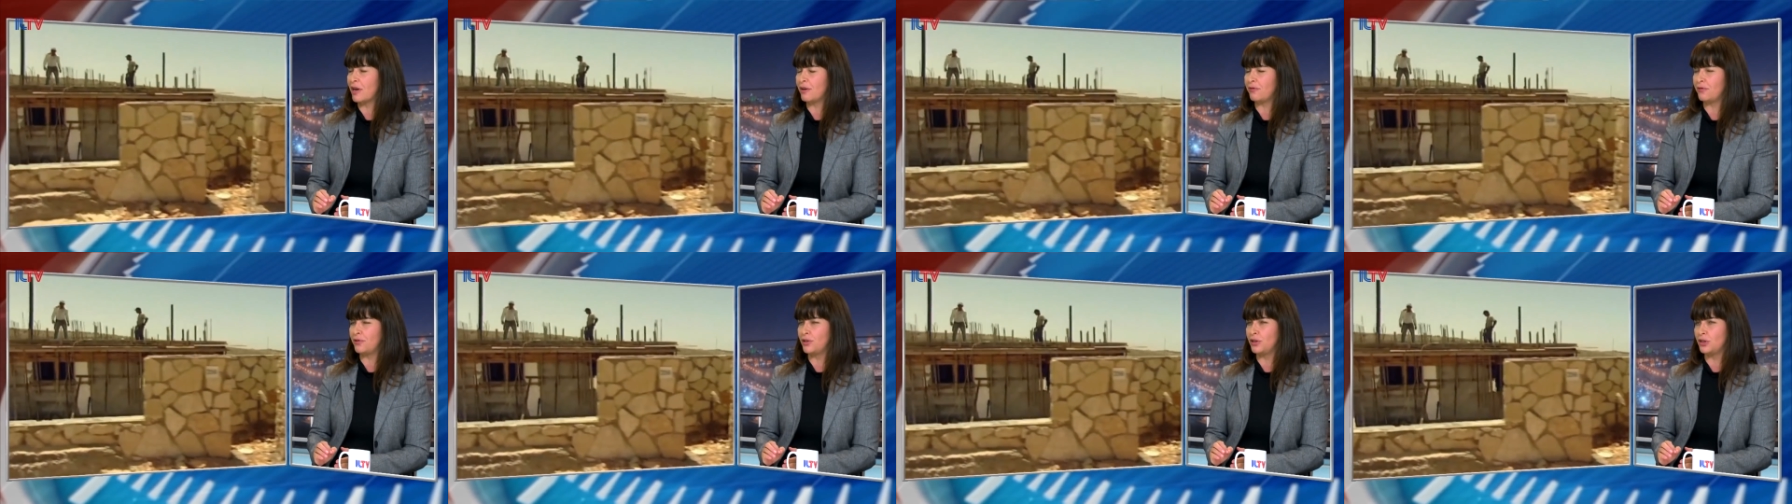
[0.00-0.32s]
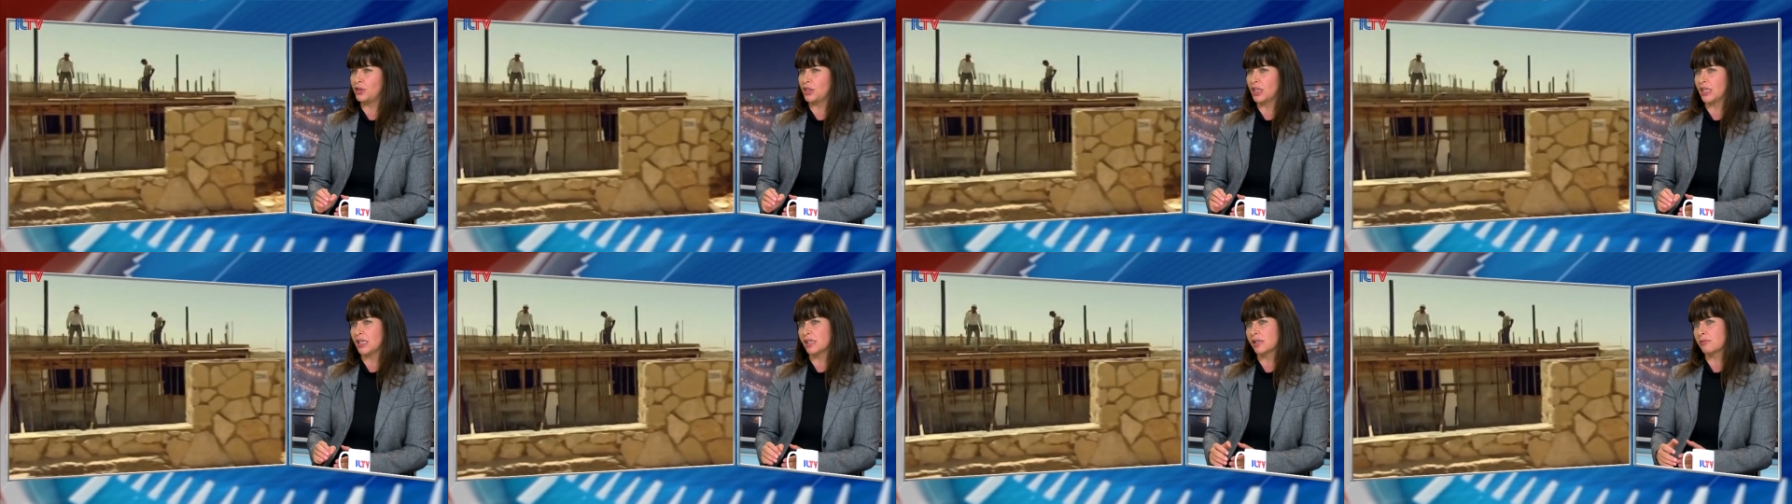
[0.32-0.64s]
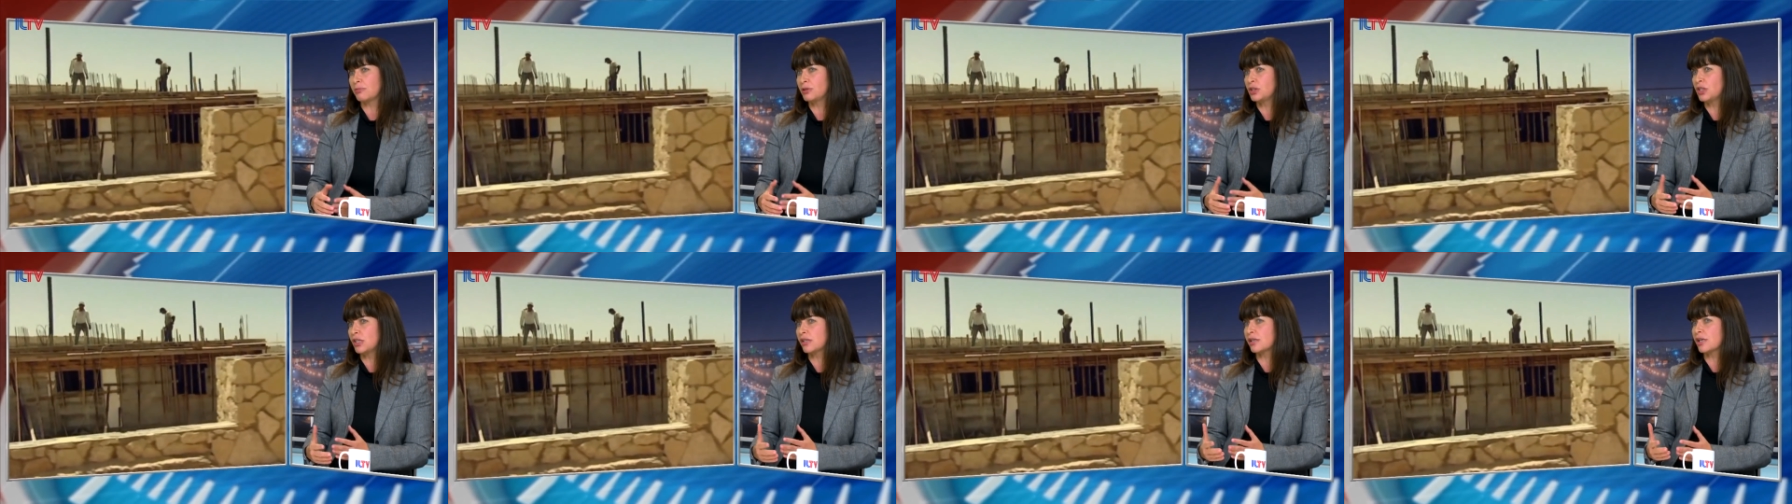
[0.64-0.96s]
refugees,
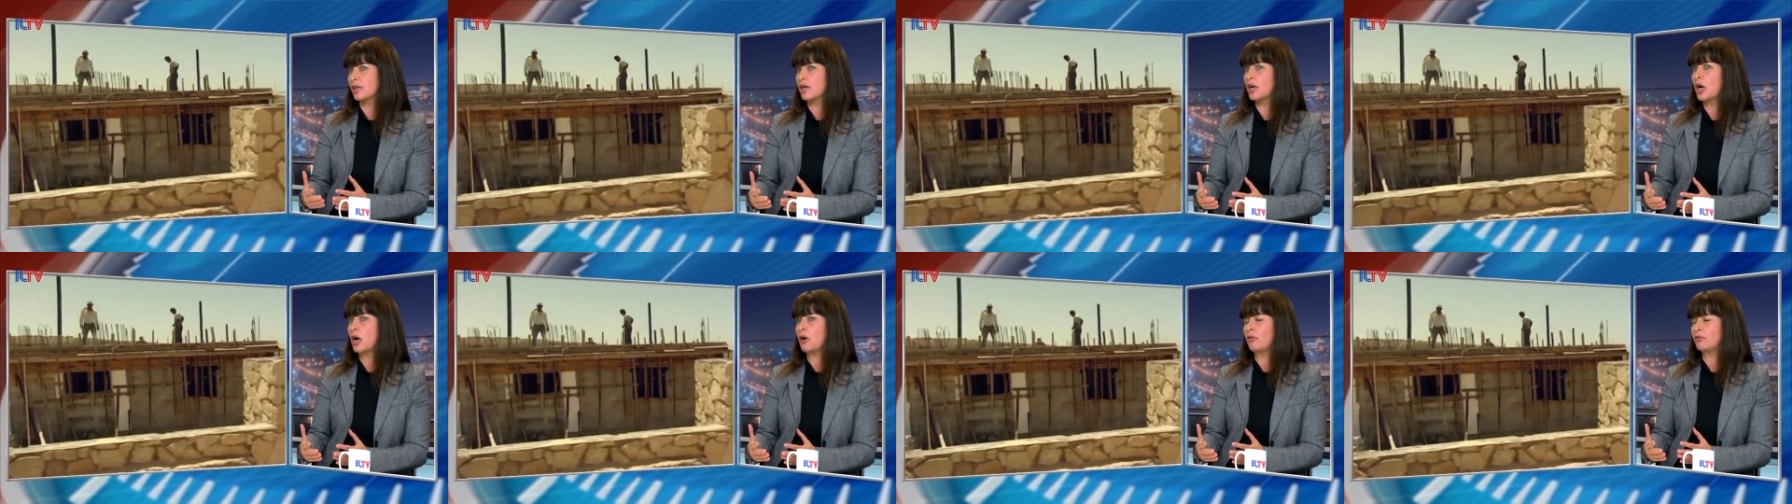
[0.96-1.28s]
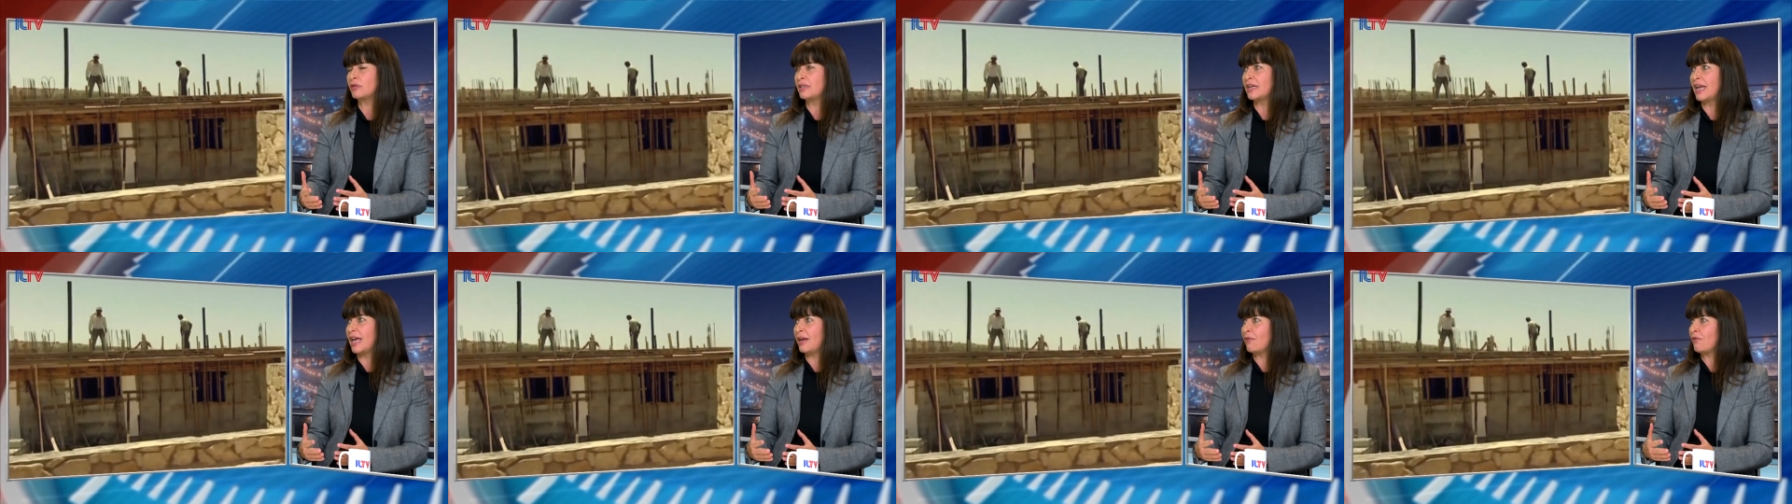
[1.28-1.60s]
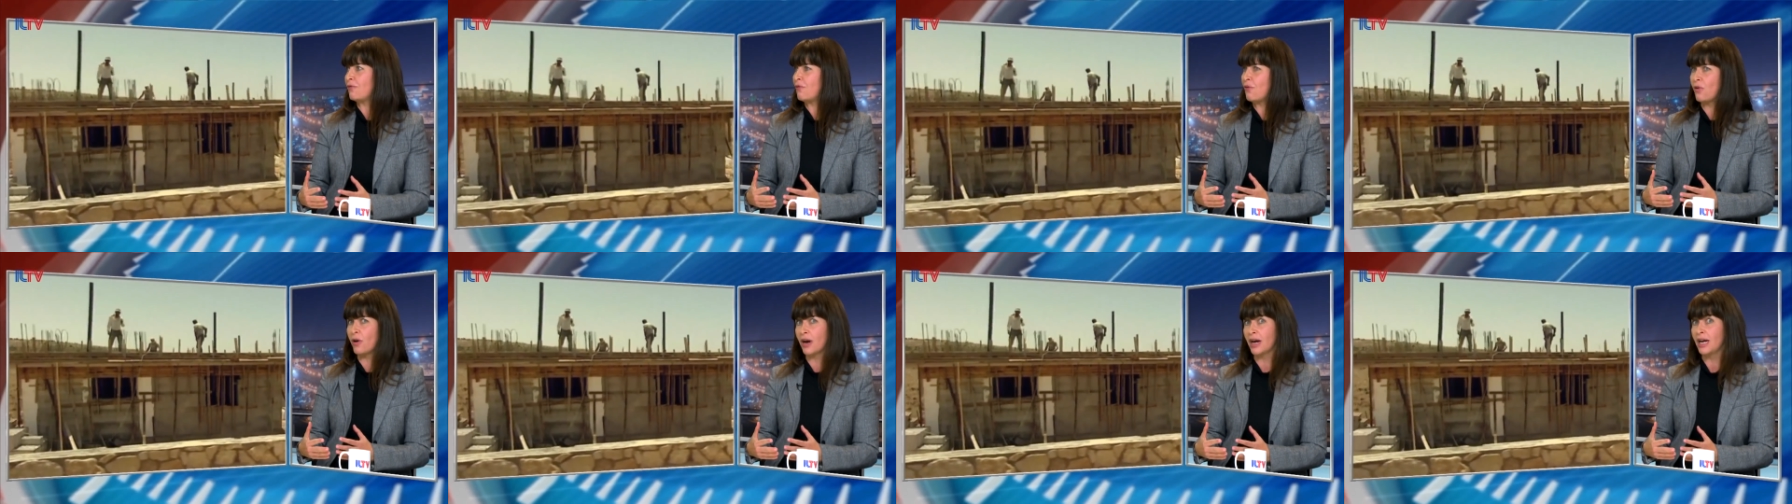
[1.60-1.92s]
which is a code name
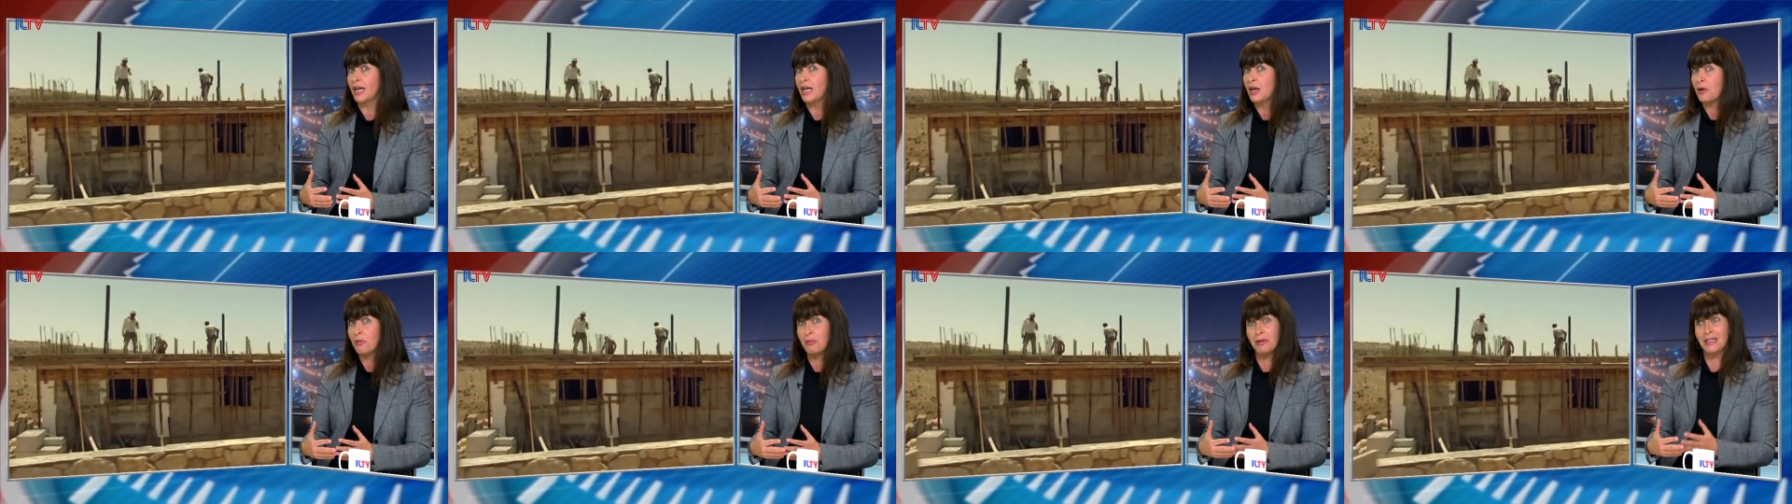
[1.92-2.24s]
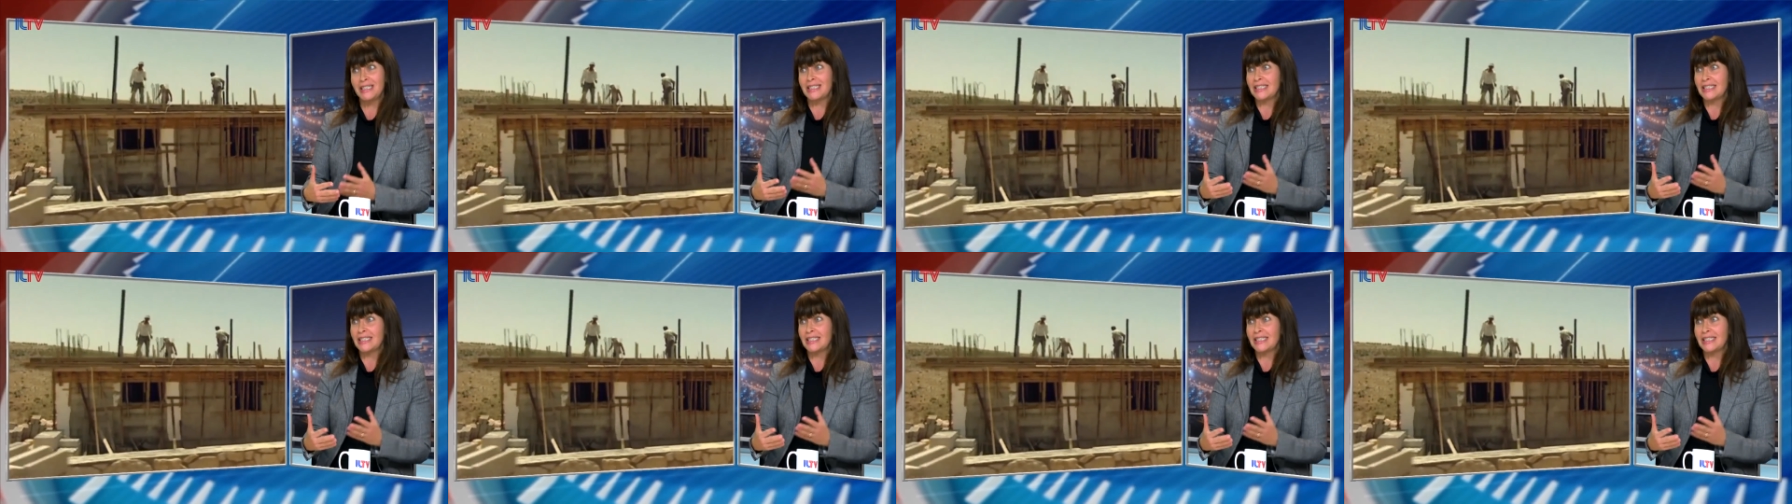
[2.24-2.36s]
for we